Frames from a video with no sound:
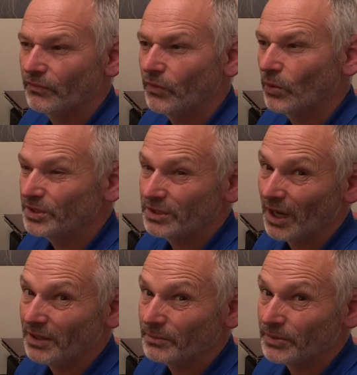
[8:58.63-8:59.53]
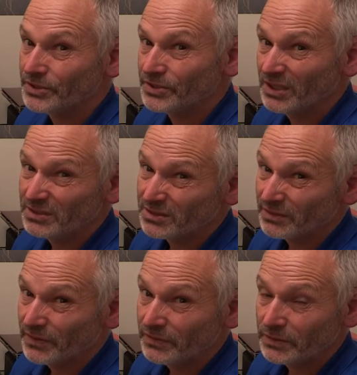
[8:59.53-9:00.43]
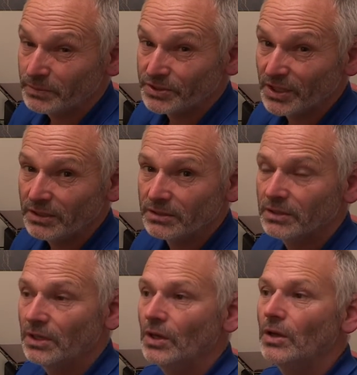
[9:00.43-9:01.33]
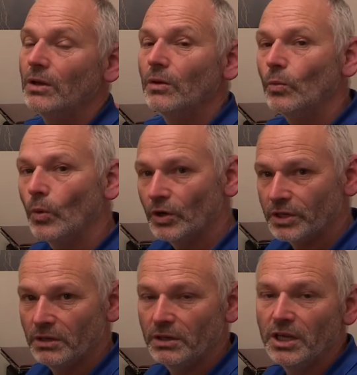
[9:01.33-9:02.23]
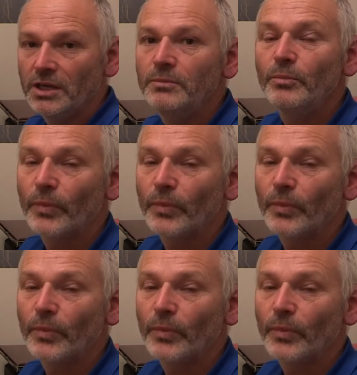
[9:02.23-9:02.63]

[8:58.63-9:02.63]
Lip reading: 48% to 50% working in